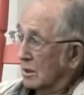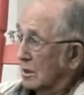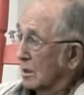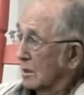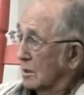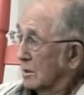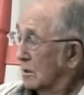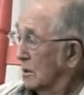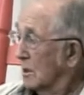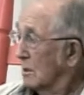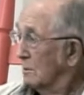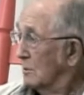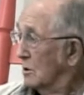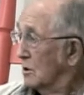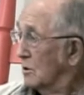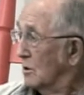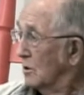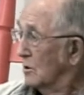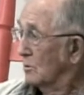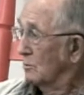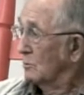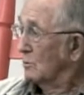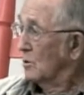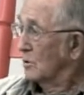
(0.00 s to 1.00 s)
could come in
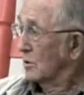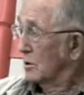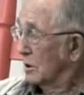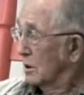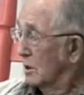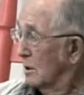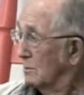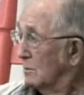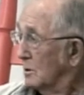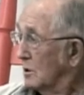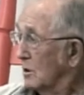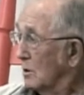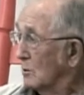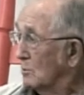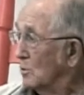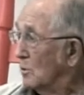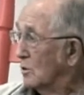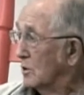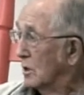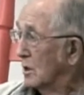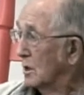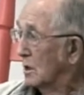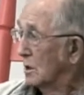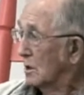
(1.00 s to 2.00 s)
here and wanted to come in here and
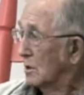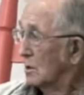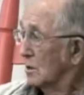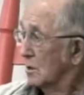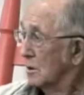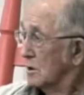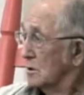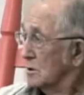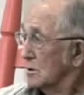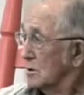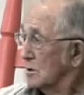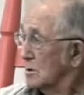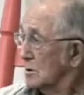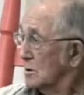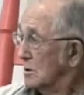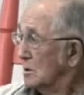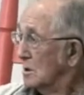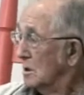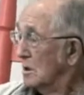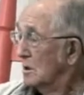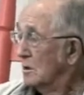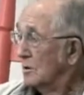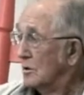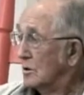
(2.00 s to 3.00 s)
wanted to get eyes.
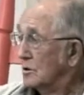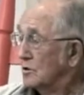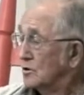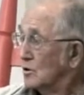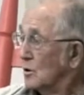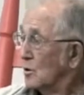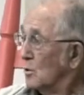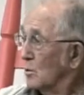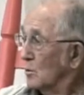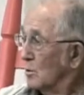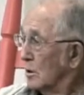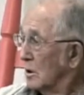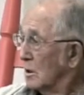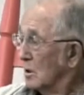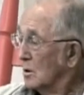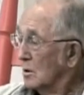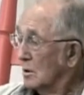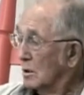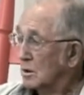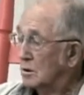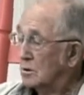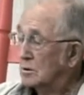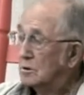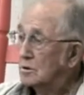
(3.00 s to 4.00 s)
They sold the
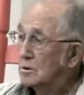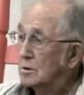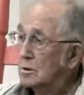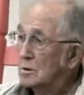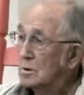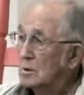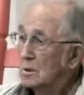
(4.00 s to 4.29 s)
eyes.